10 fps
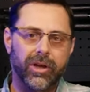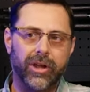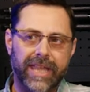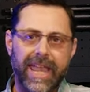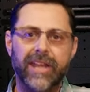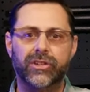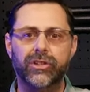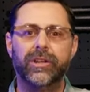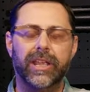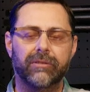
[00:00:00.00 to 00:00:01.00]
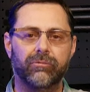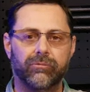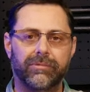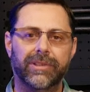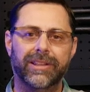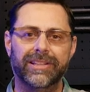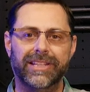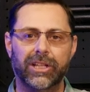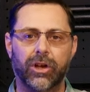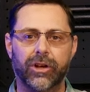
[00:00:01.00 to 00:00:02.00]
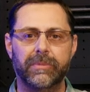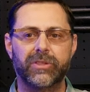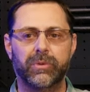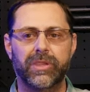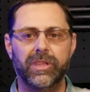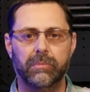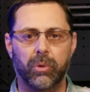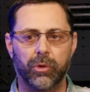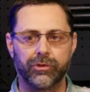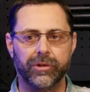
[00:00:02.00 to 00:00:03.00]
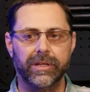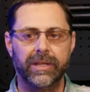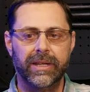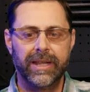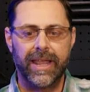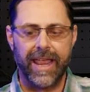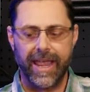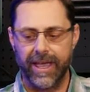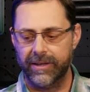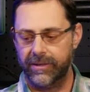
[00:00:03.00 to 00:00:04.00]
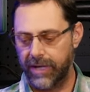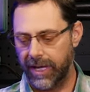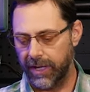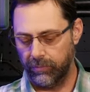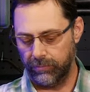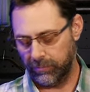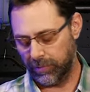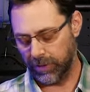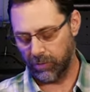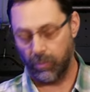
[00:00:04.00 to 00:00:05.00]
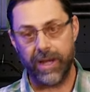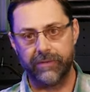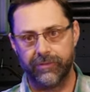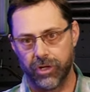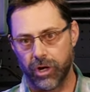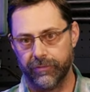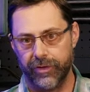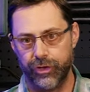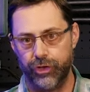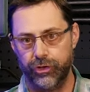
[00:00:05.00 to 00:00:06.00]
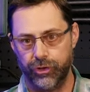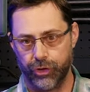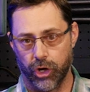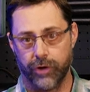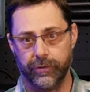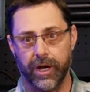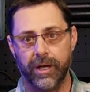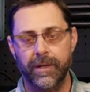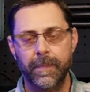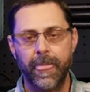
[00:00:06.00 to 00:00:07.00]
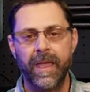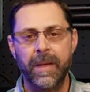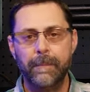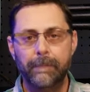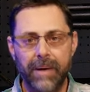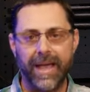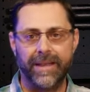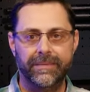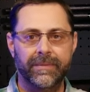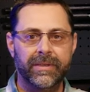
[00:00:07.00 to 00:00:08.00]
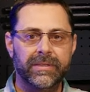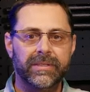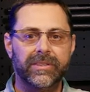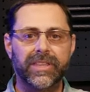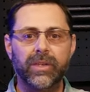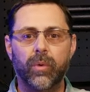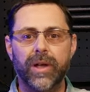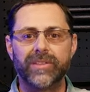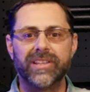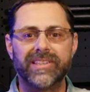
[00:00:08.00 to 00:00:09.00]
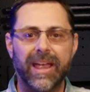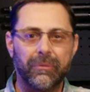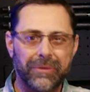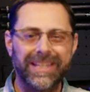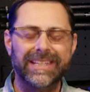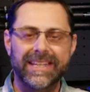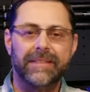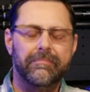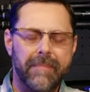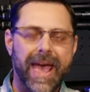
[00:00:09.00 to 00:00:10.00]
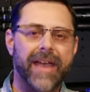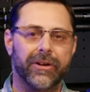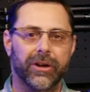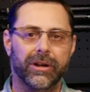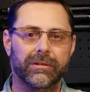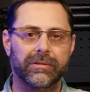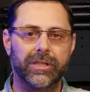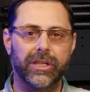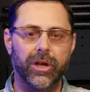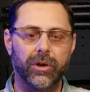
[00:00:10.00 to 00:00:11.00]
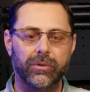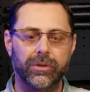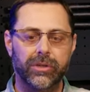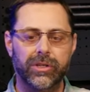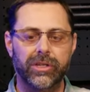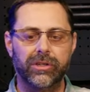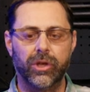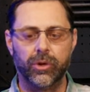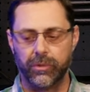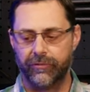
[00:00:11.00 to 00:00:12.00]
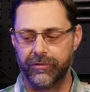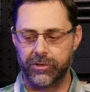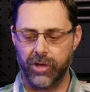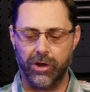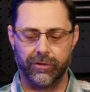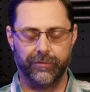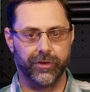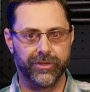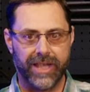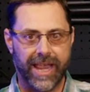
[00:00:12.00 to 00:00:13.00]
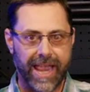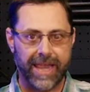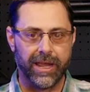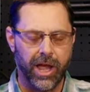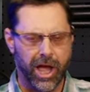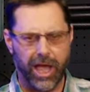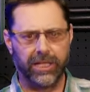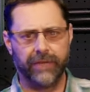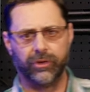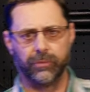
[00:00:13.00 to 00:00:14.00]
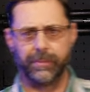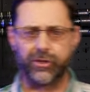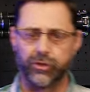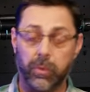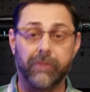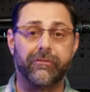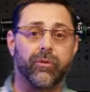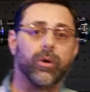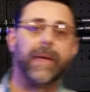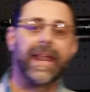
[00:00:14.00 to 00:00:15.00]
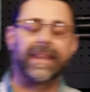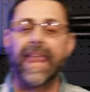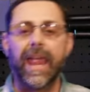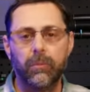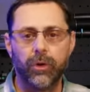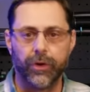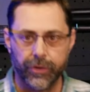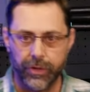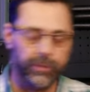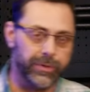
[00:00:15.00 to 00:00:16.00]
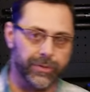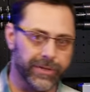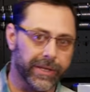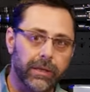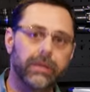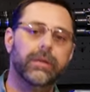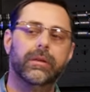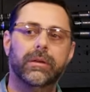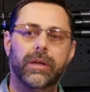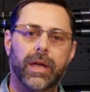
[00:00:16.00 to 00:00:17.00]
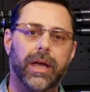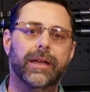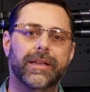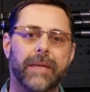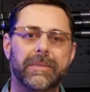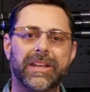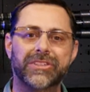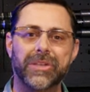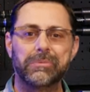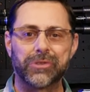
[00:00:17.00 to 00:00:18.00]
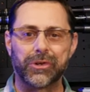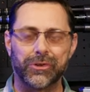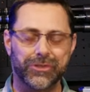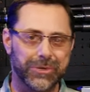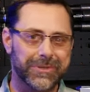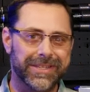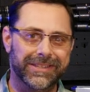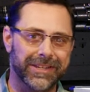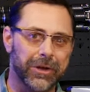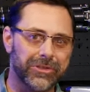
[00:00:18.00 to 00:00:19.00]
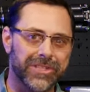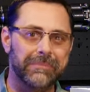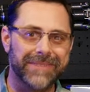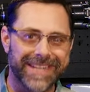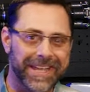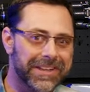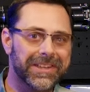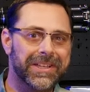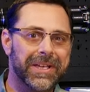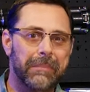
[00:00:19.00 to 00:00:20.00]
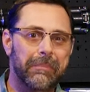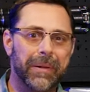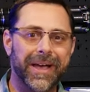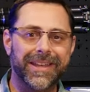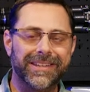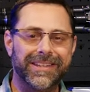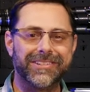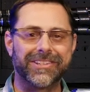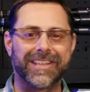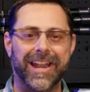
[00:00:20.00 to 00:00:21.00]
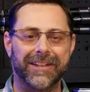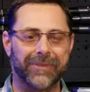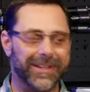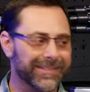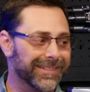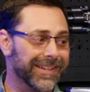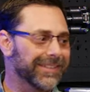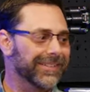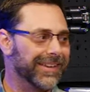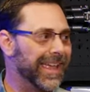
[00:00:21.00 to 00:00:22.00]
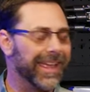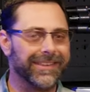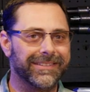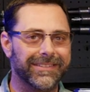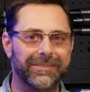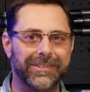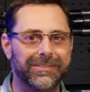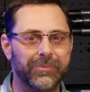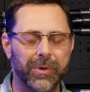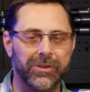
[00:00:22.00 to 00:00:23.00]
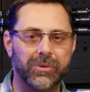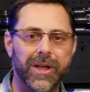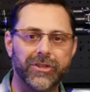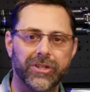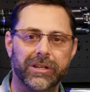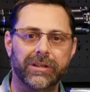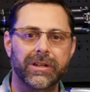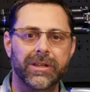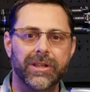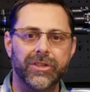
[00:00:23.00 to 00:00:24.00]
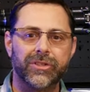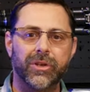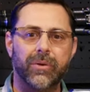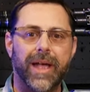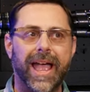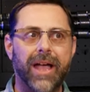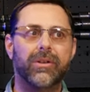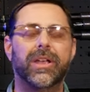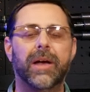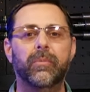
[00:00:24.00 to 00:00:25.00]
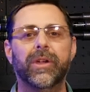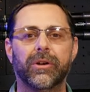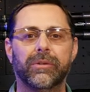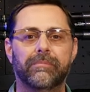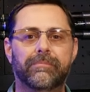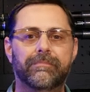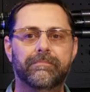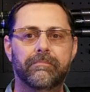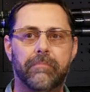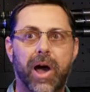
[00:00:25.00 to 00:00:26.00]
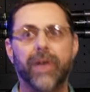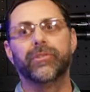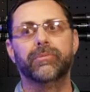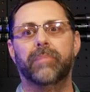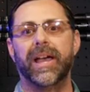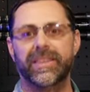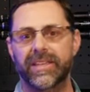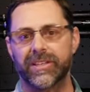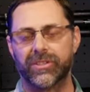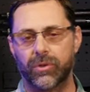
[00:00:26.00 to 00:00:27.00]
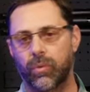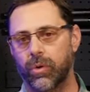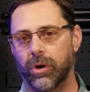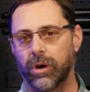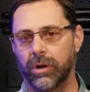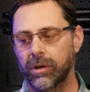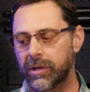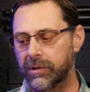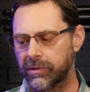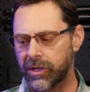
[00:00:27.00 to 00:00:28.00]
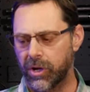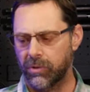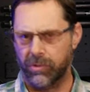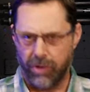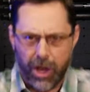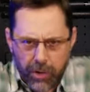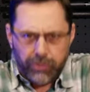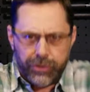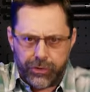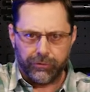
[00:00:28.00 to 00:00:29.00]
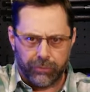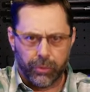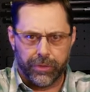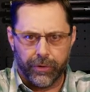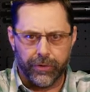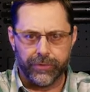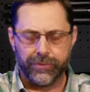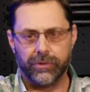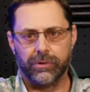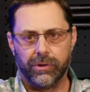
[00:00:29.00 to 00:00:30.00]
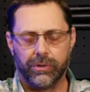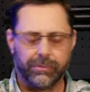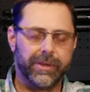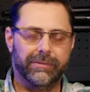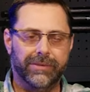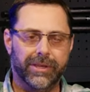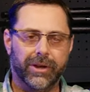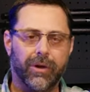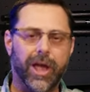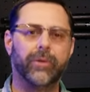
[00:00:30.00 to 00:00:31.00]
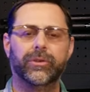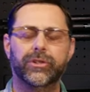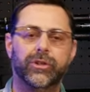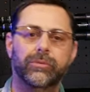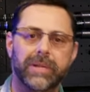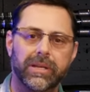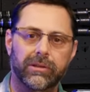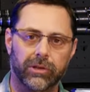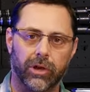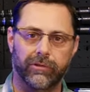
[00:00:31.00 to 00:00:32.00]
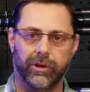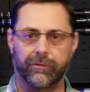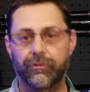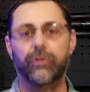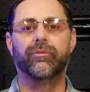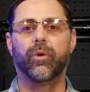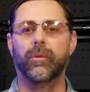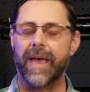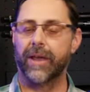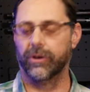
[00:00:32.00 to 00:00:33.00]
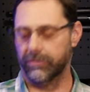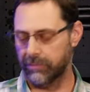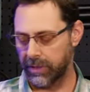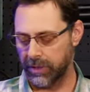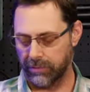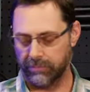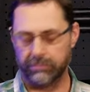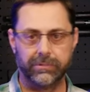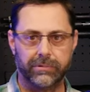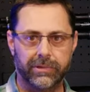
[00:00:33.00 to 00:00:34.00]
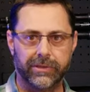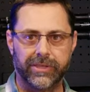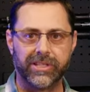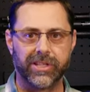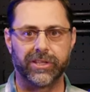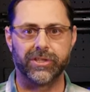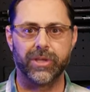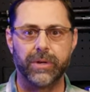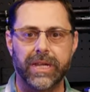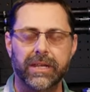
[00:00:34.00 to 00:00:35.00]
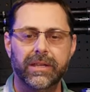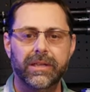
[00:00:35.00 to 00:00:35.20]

On occasion, you get little arguments within the portrait and and you know wedding photography genre, but the thing was is that really didn't matter. You know, you didn't go to a photographer and say, "Hey, I love your pictures. What format camera are you using?" Uh, I mean, in some circles, you you know some did, but you just kind of went, "Yeah, okay, you know, weird question." So how come we're bothered by this or? You know, well, I only shoot four thirds or, or three. You know, I only shoot me, you know, full format or you know, things like the Sony.